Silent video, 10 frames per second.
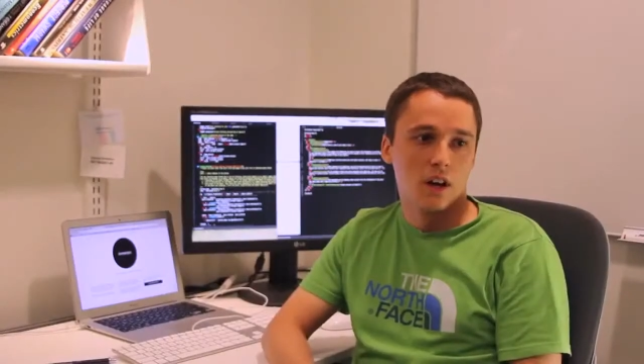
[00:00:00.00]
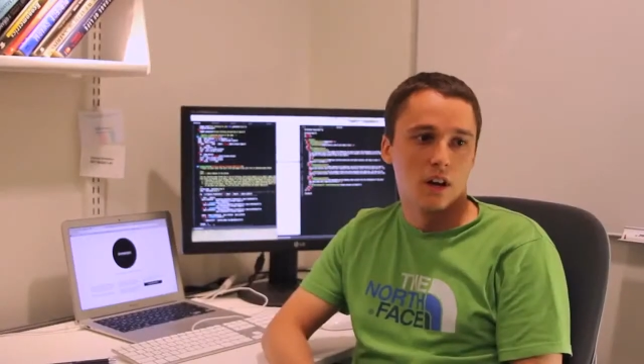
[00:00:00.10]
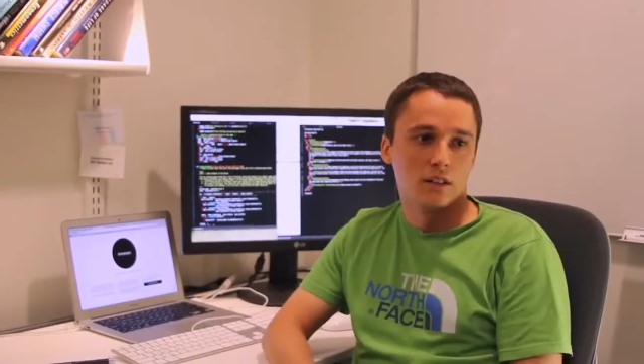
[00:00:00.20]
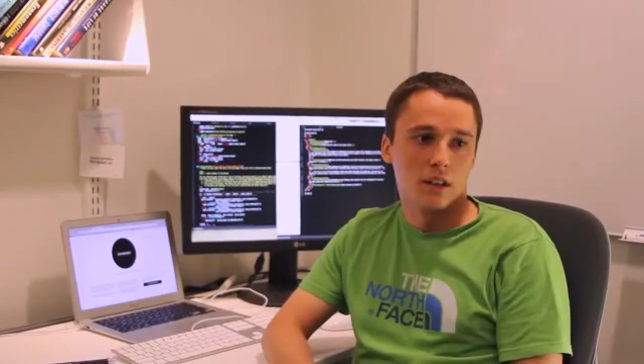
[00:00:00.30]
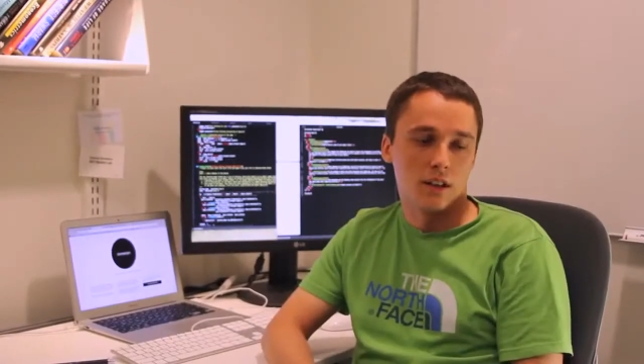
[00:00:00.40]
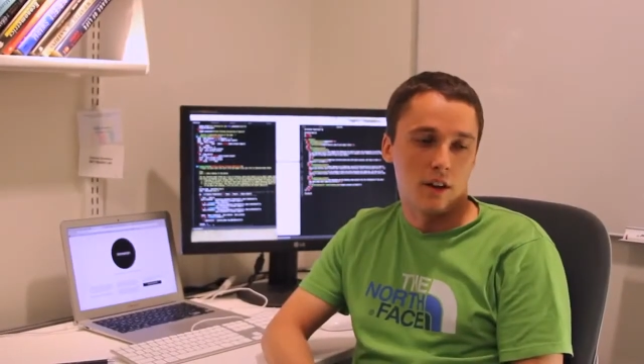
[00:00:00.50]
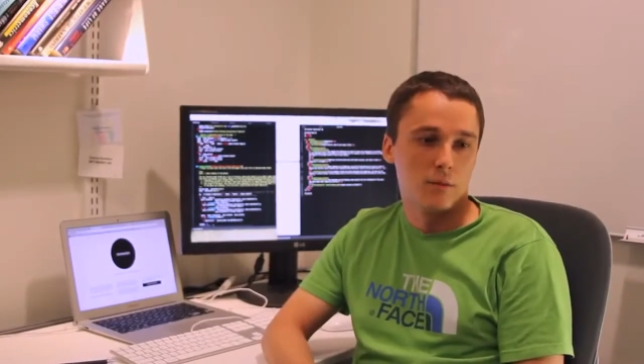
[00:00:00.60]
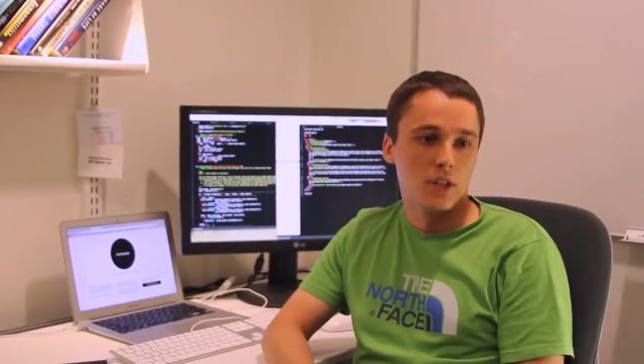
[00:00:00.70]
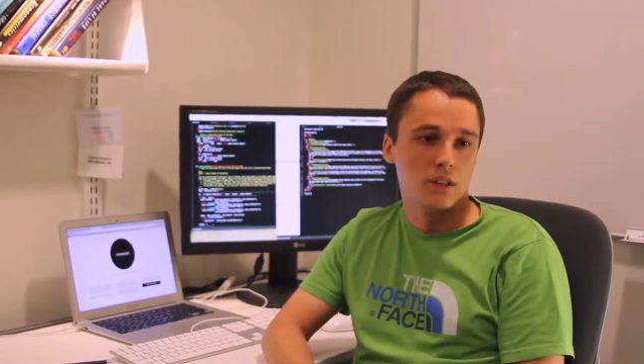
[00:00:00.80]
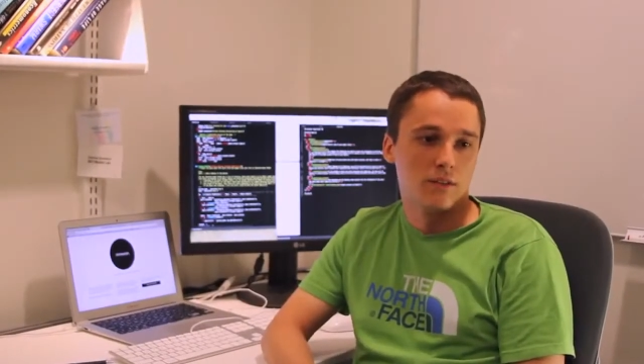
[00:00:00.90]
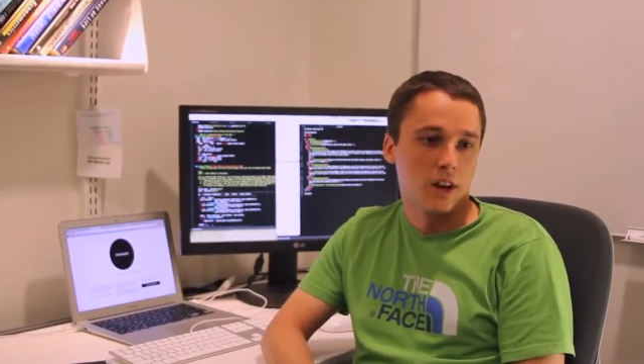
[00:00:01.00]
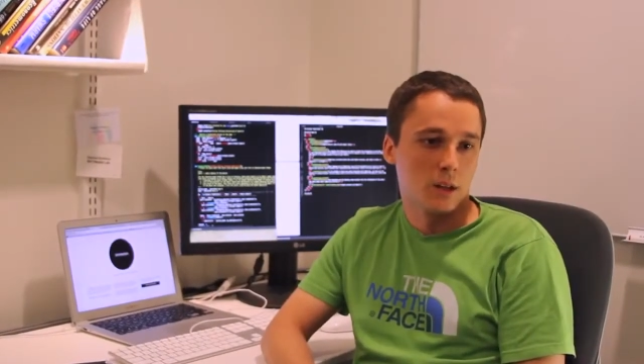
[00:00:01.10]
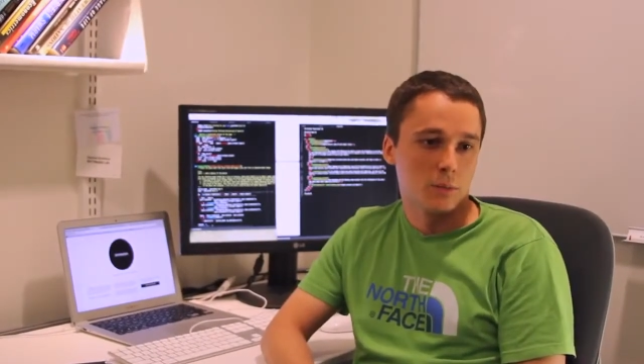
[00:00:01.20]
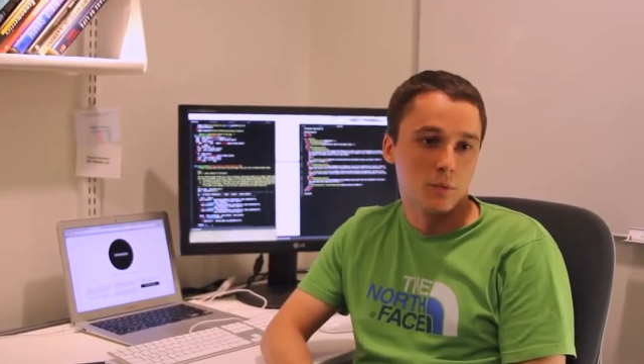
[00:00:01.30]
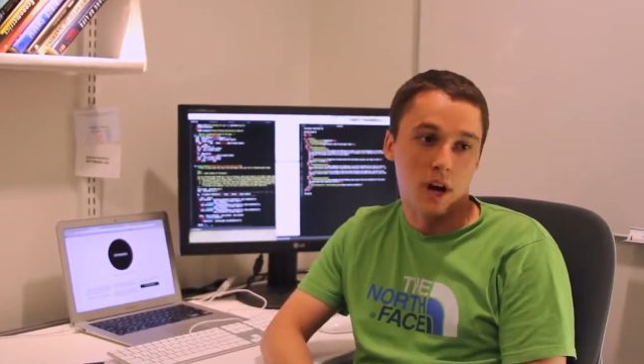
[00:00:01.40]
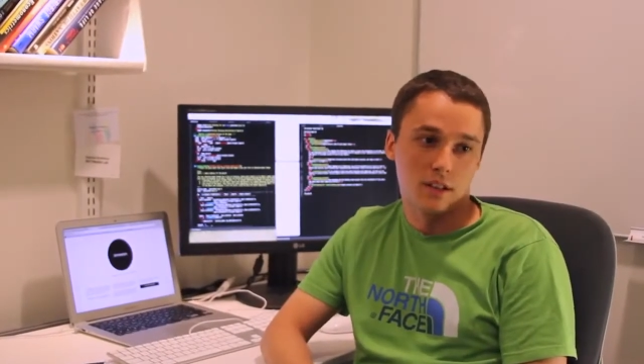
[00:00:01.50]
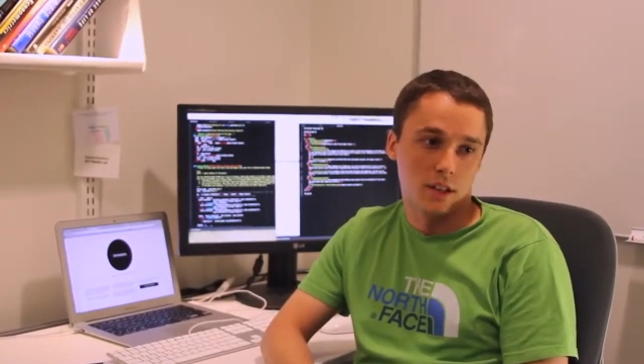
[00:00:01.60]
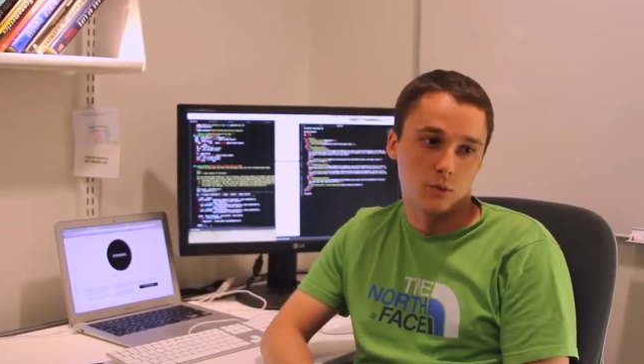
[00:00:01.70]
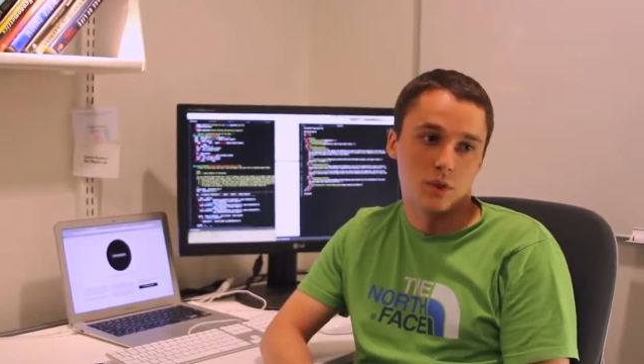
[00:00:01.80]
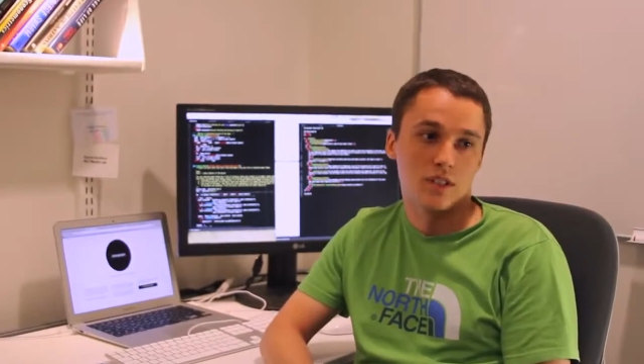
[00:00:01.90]
that have been developed by the
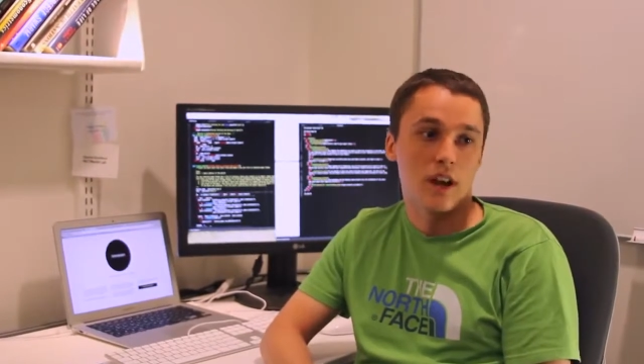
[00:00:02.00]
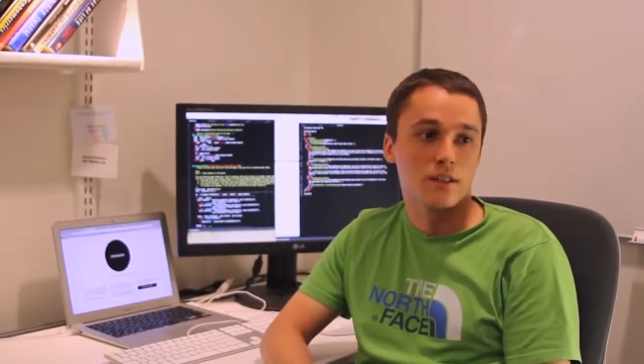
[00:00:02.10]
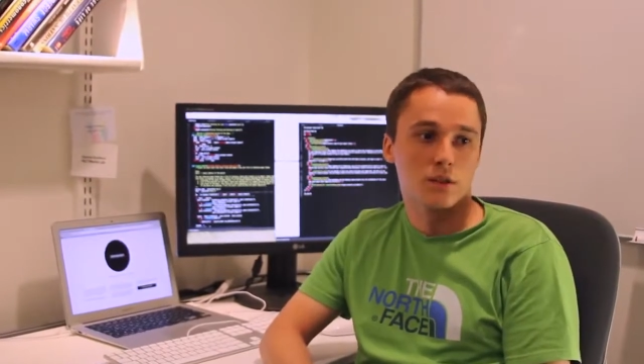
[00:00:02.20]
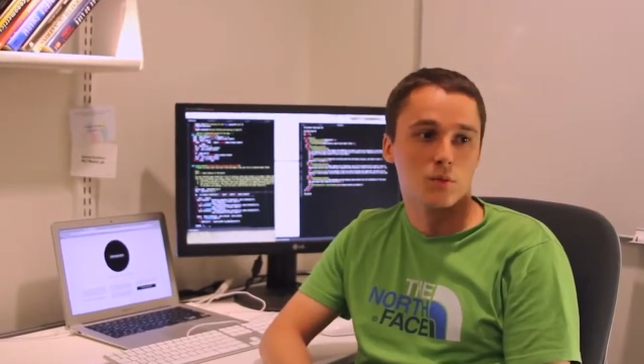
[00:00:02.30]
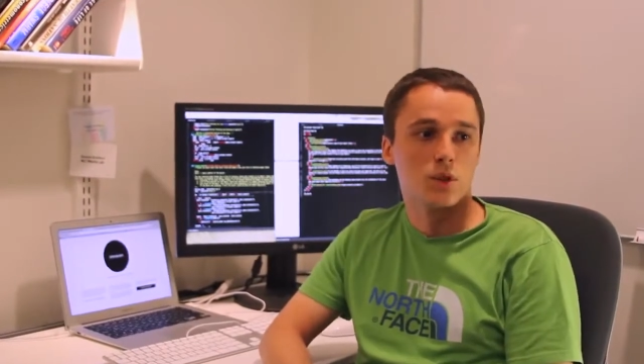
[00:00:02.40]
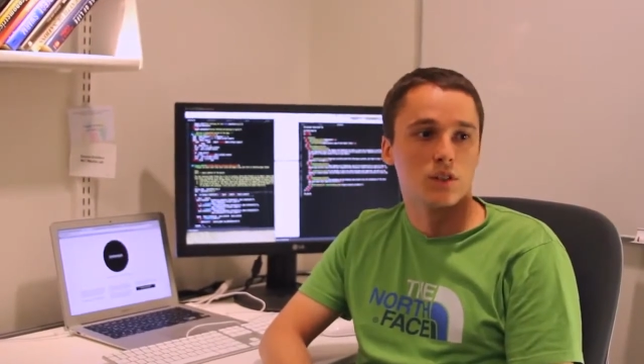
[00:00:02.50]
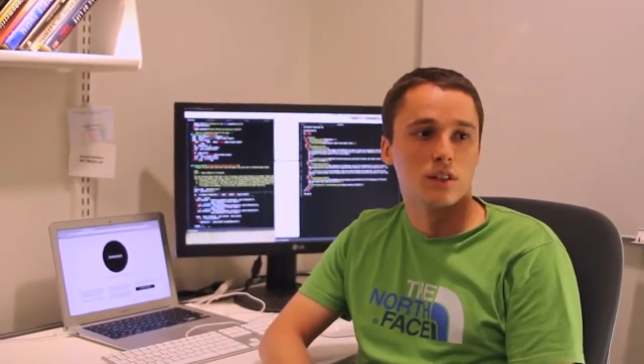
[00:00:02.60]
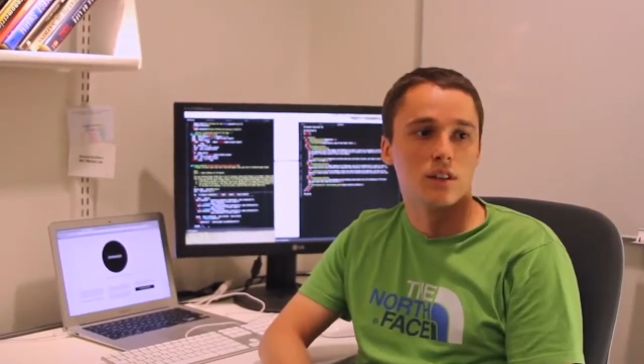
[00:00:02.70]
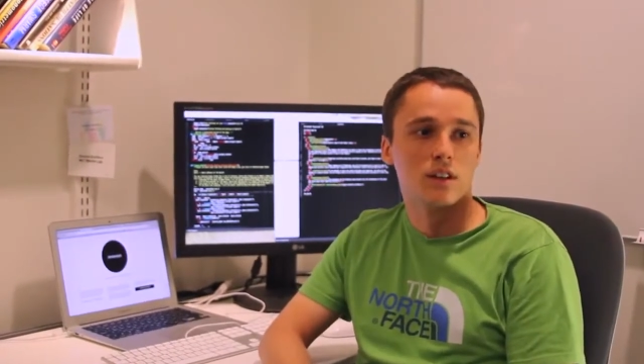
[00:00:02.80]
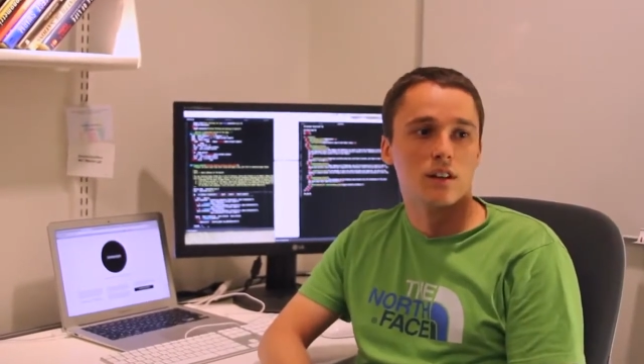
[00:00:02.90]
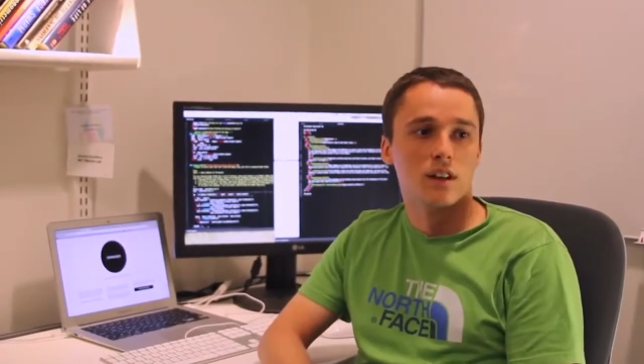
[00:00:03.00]
network science community.